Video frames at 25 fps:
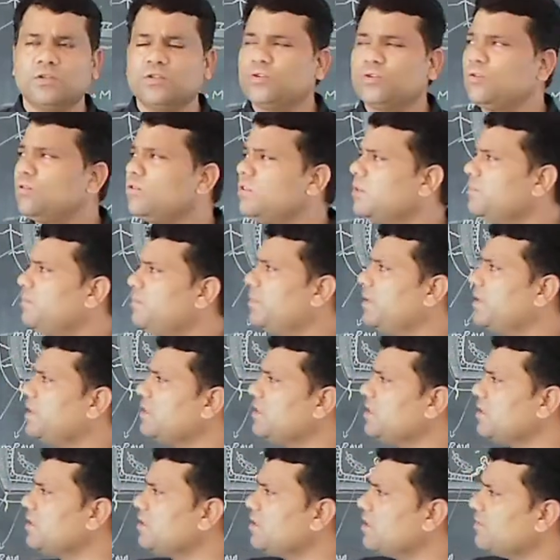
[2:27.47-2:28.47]
So the
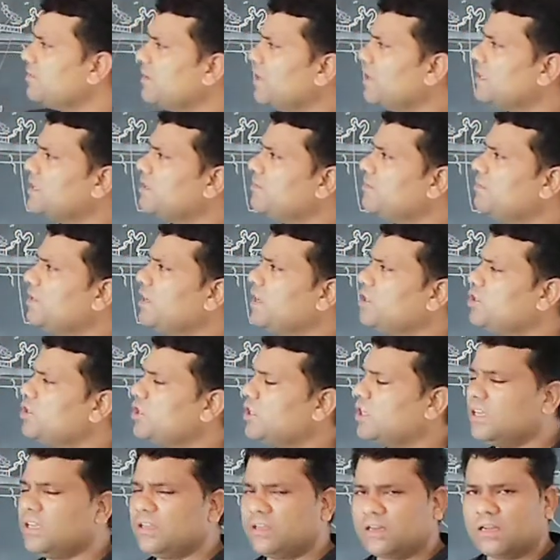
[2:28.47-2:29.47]
basis of
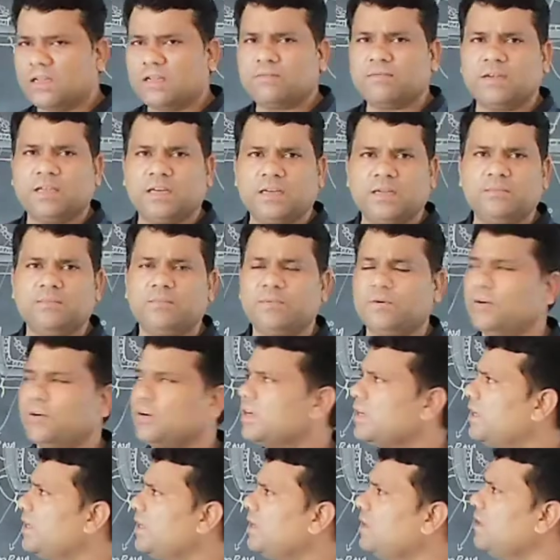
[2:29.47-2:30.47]
classification here are very
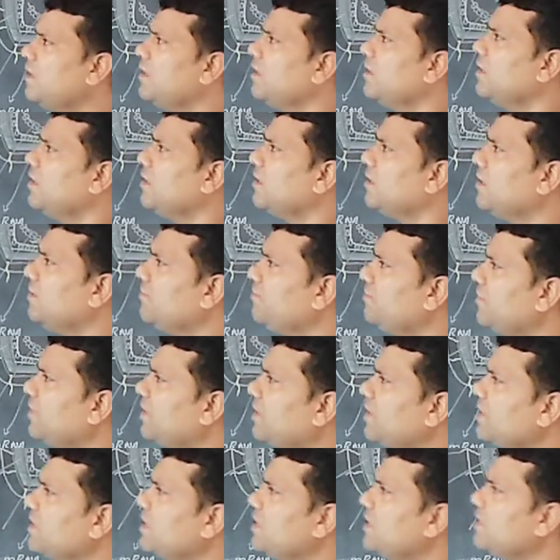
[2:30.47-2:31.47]
important. The
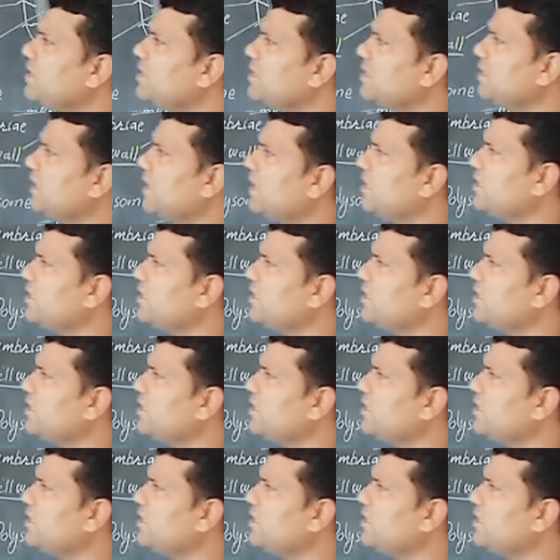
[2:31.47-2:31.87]
first is cell